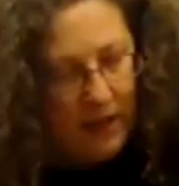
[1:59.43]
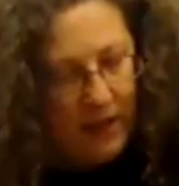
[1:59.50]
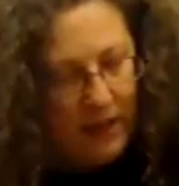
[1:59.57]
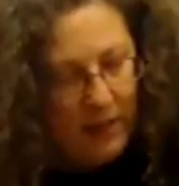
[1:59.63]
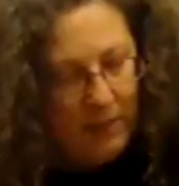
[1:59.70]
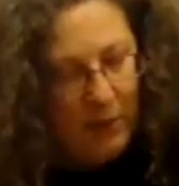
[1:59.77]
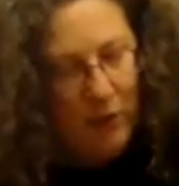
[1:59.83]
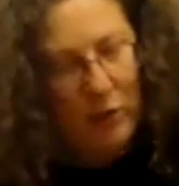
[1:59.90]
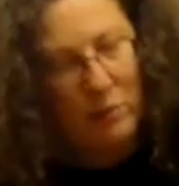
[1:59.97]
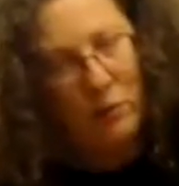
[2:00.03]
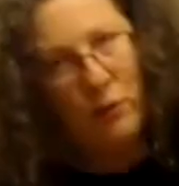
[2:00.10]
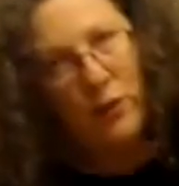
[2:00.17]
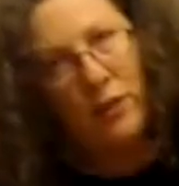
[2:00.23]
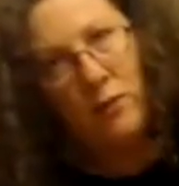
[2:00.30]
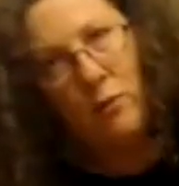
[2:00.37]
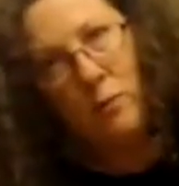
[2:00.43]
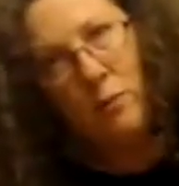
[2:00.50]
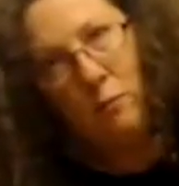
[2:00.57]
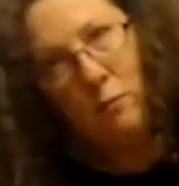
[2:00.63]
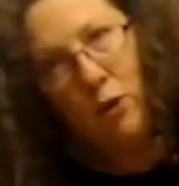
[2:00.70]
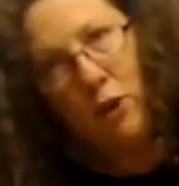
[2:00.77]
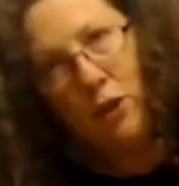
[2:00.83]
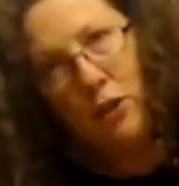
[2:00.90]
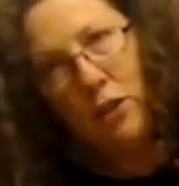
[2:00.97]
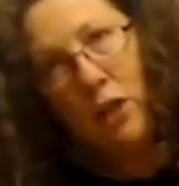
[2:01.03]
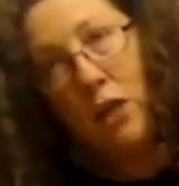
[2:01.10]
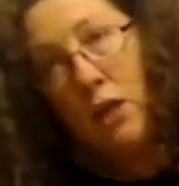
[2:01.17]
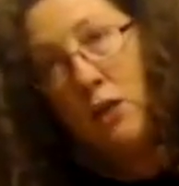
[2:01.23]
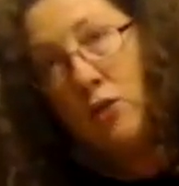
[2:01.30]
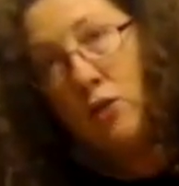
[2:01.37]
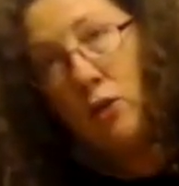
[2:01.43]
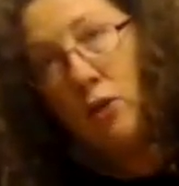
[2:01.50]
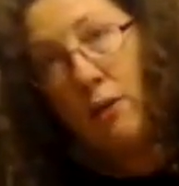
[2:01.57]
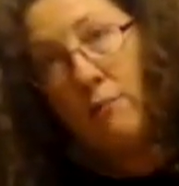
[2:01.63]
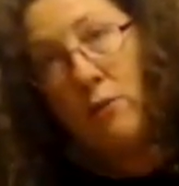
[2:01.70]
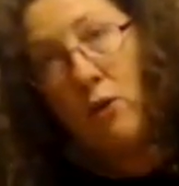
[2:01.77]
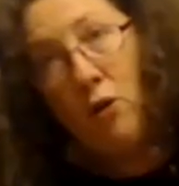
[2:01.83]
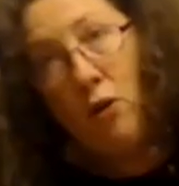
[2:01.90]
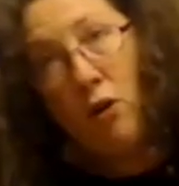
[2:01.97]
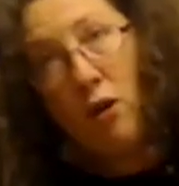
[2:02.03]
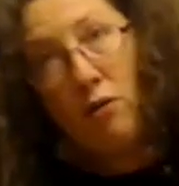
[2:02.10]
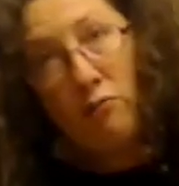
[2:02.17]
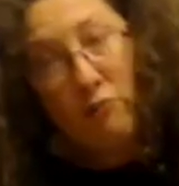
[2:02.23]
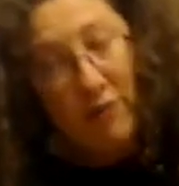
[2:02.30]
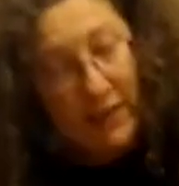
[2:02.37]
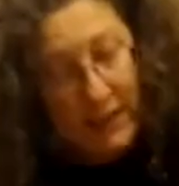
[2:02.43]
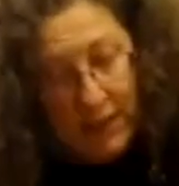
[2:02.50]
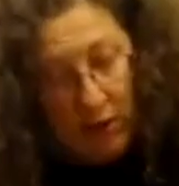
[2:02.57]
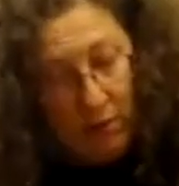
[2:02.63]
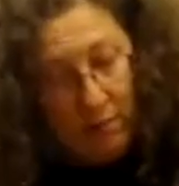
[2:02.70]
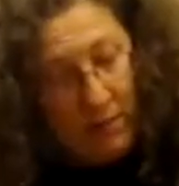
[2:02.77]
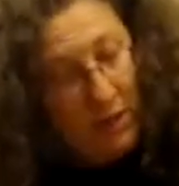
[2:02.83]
It's possible this will be worse. So I'm not really on